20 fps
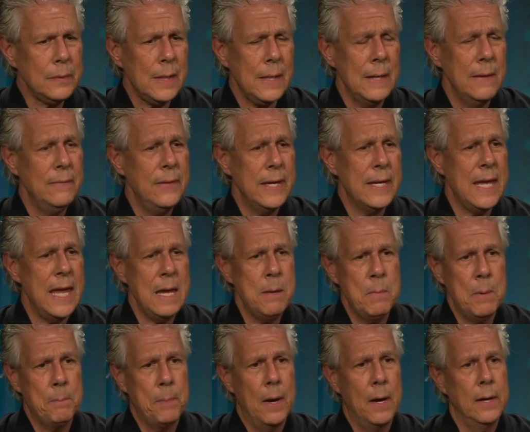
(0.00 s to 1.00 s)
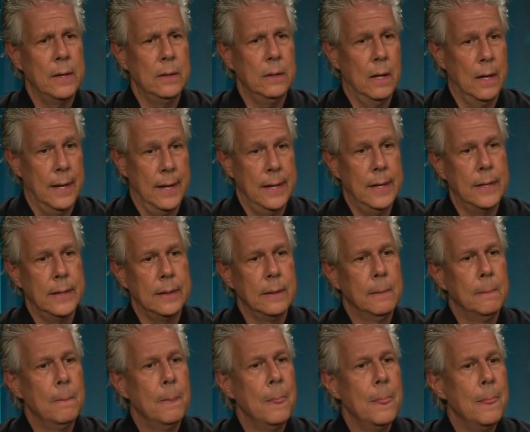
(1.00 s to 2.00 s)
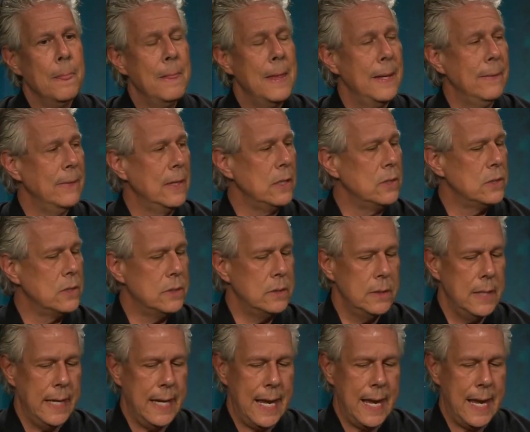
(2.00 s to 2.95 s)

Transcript: And they came upon a hut and they